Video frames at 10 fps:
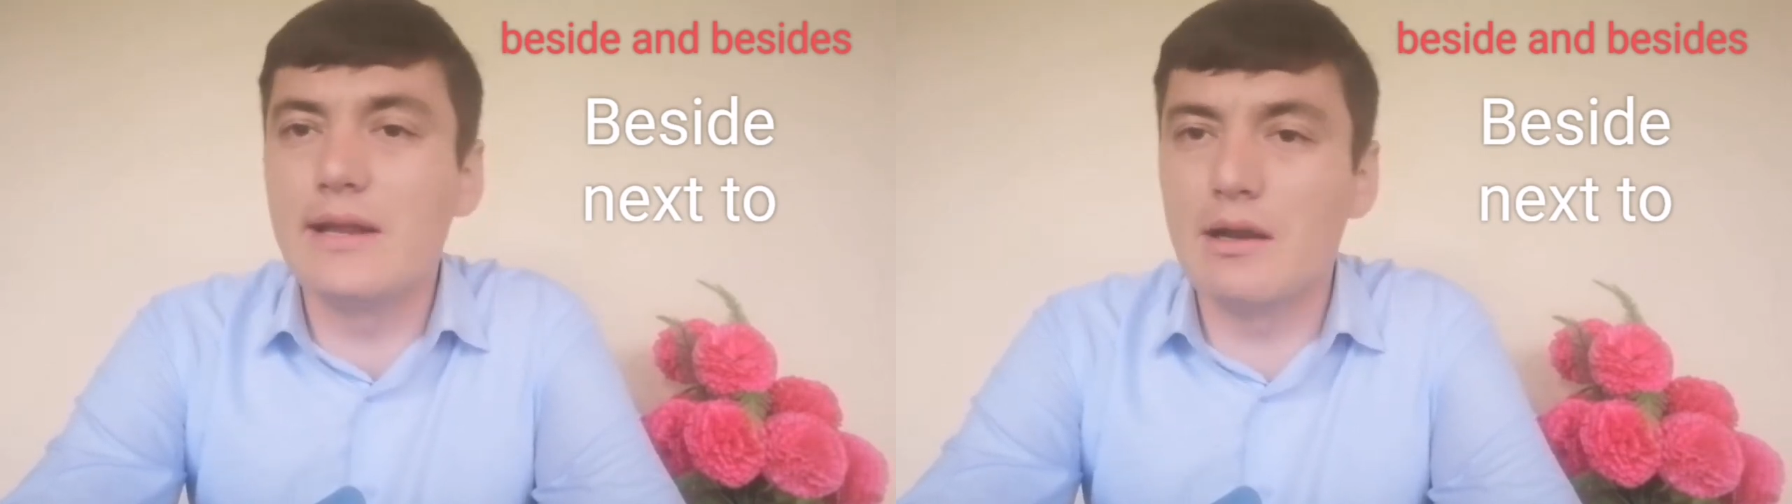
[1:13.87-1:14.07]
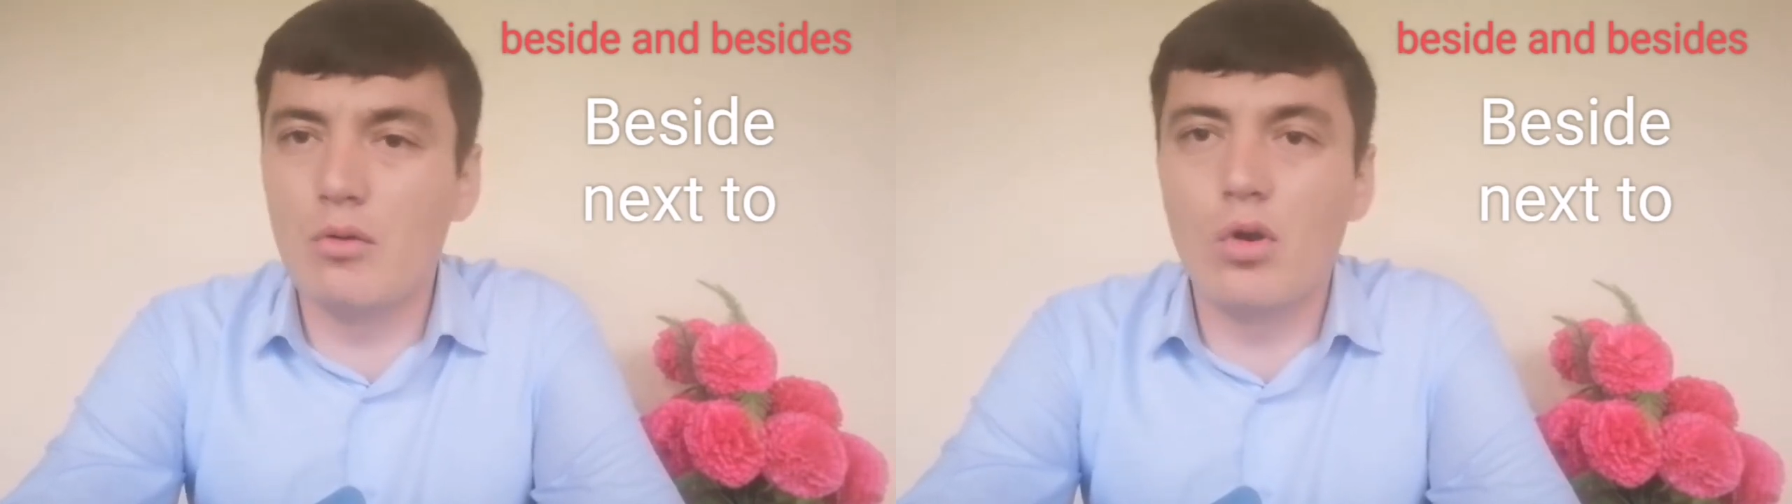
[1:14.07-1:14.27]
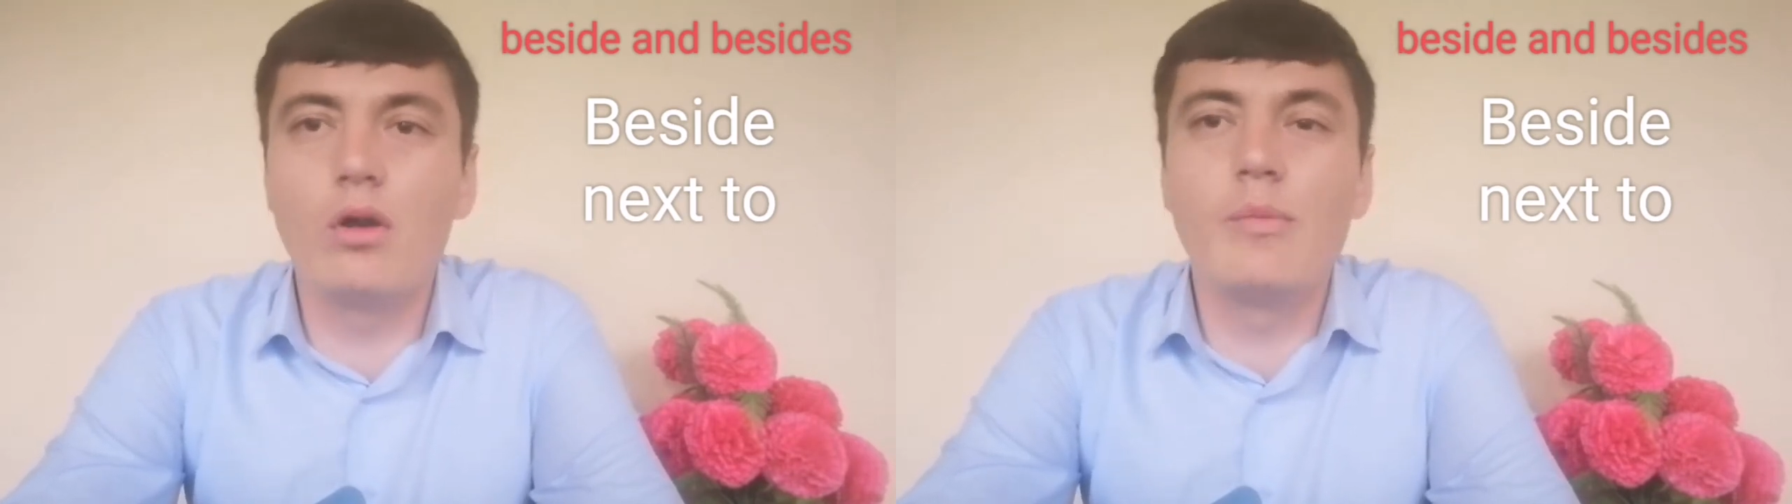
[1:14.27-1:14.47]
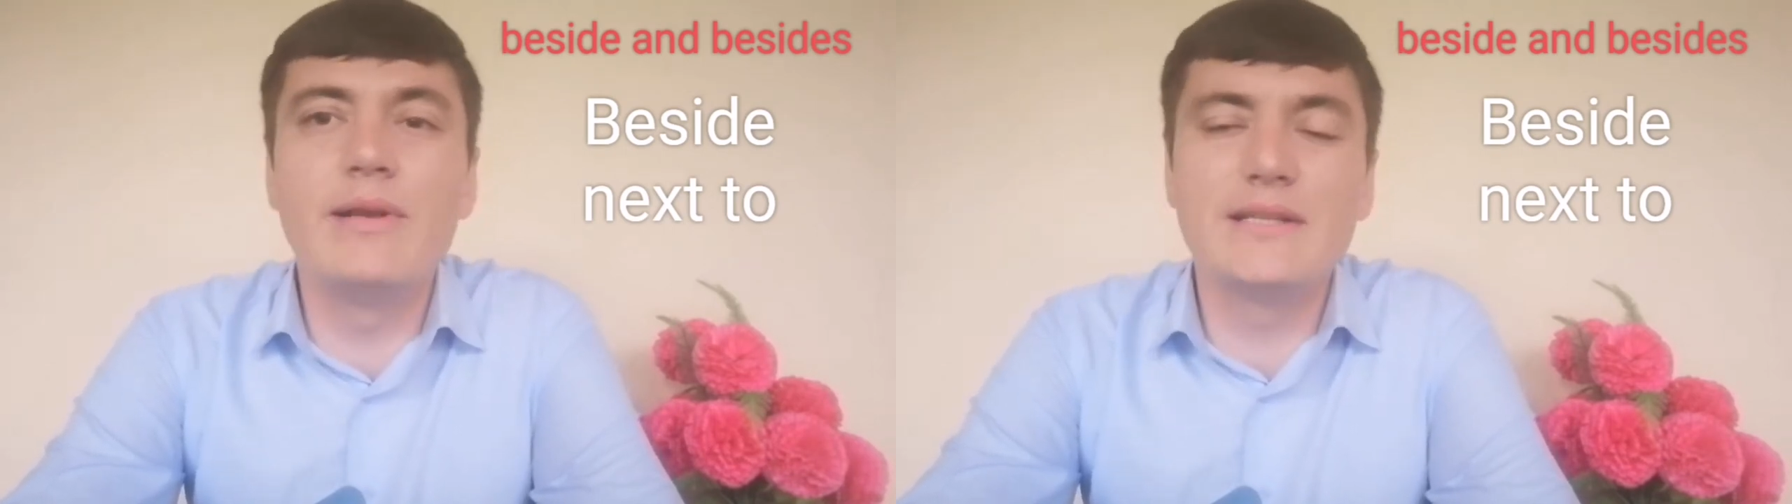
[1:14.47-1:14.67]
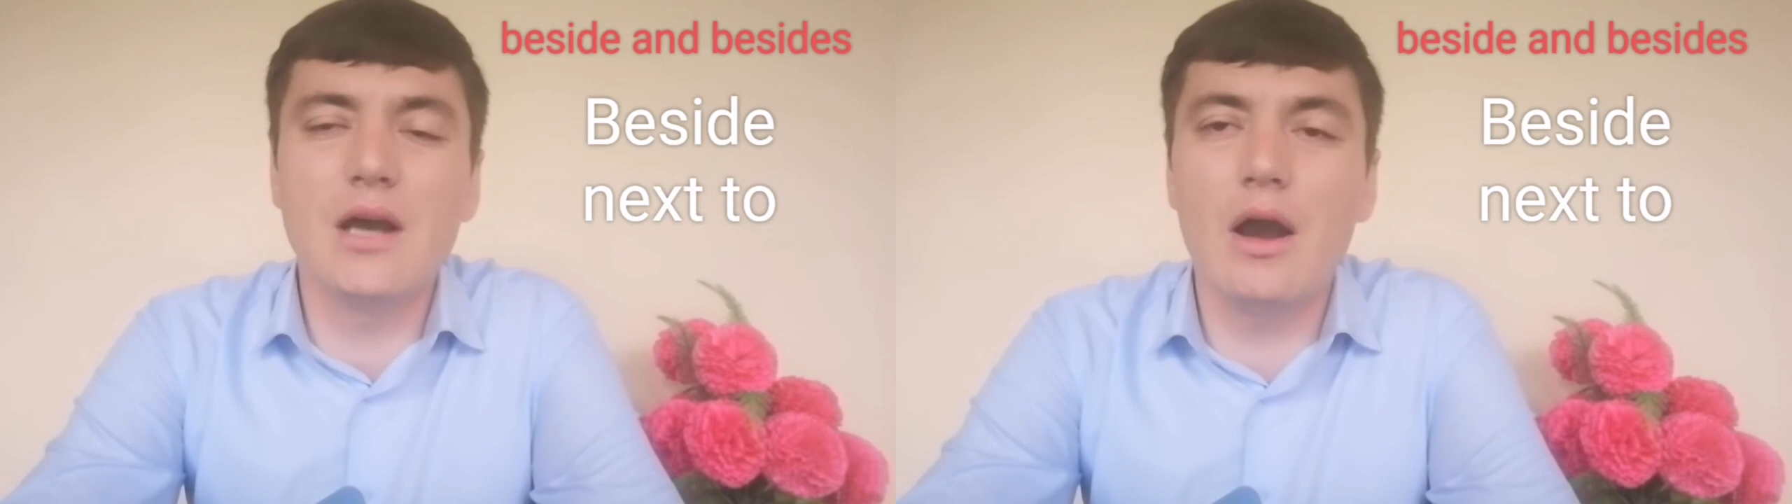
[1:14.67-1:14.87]
the word
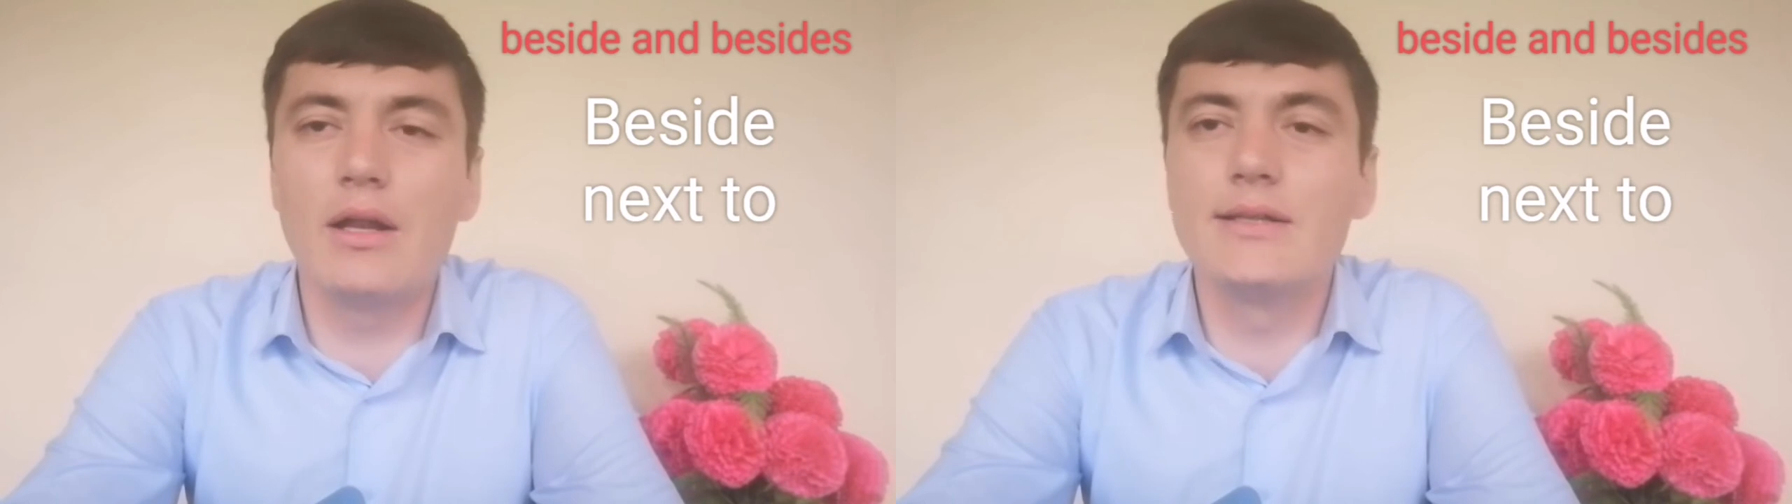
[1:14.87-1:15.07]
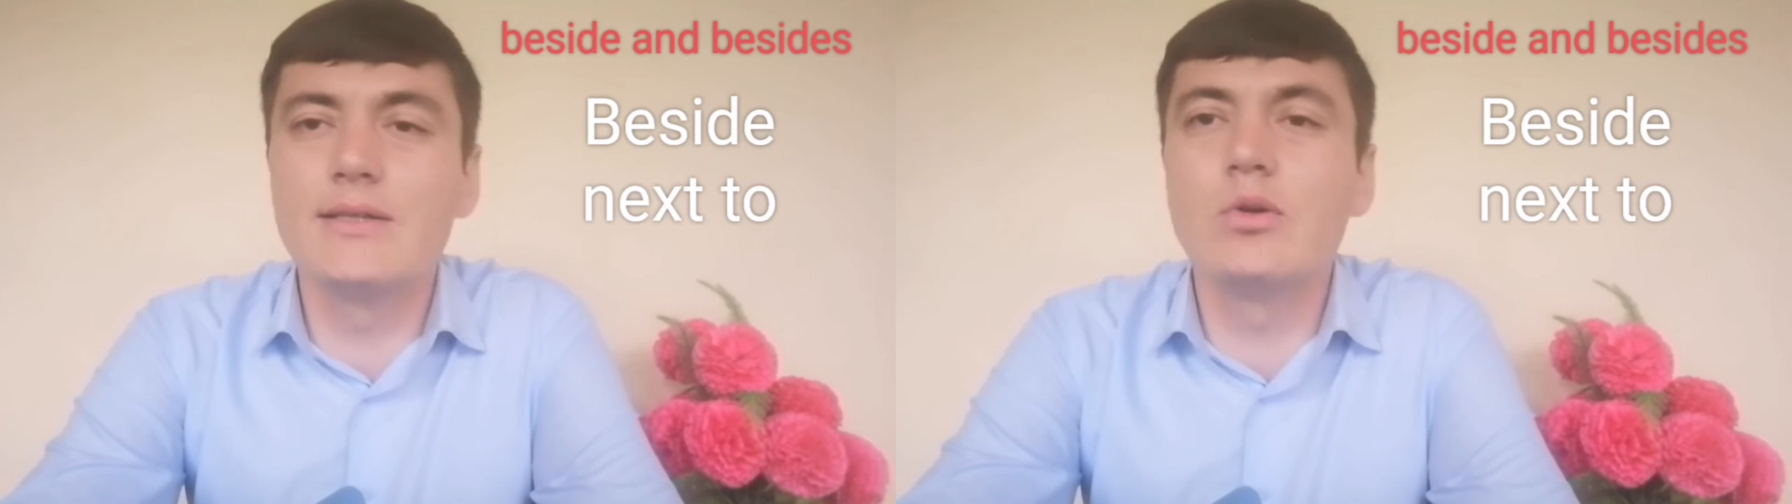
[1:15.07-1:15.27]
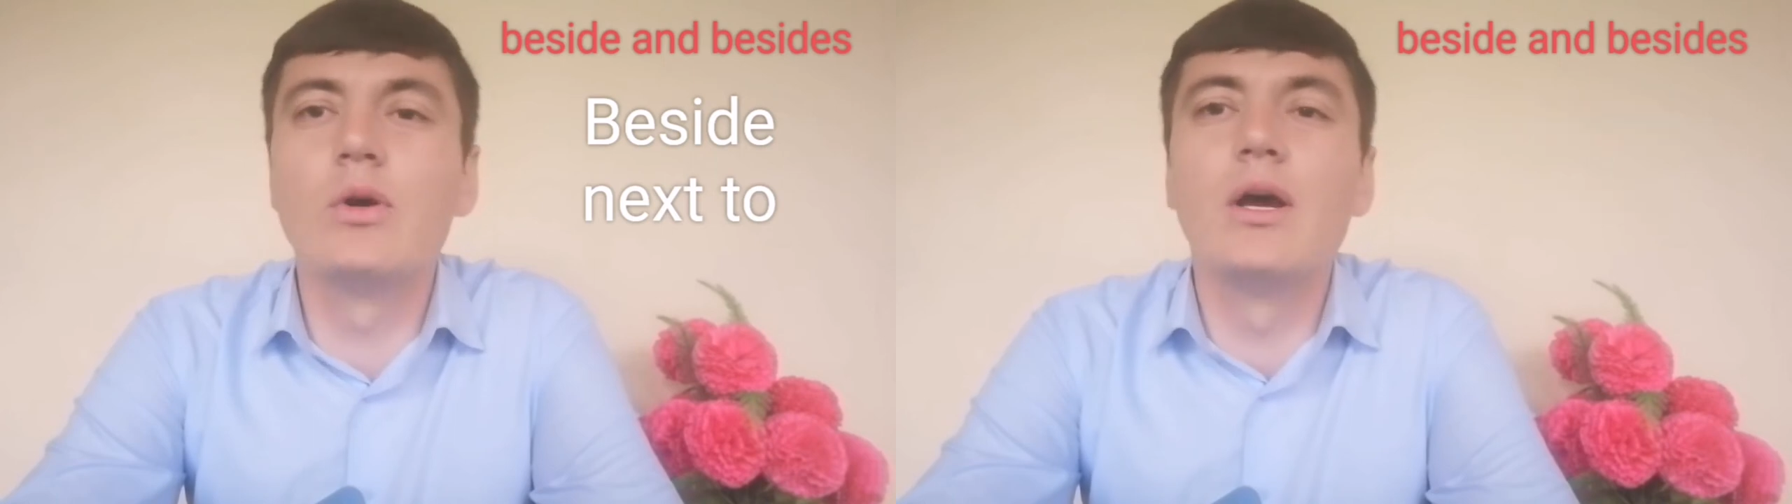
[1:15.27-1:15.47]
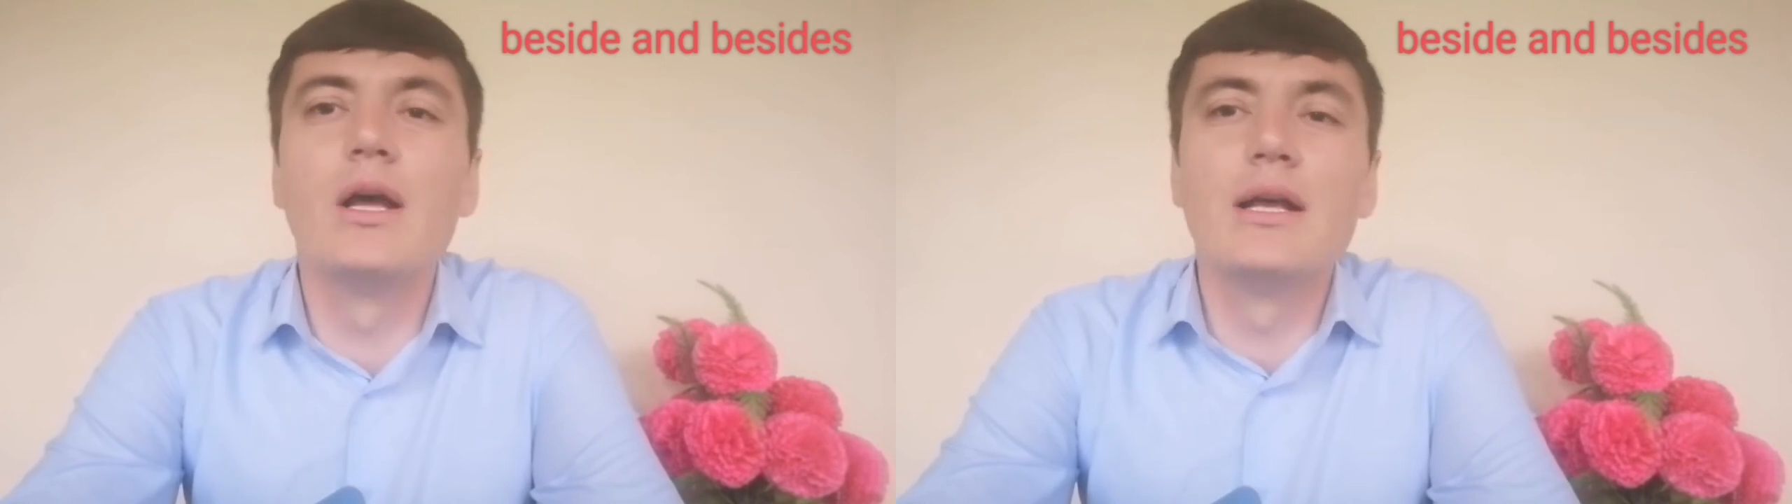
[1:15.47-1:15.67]
beside. So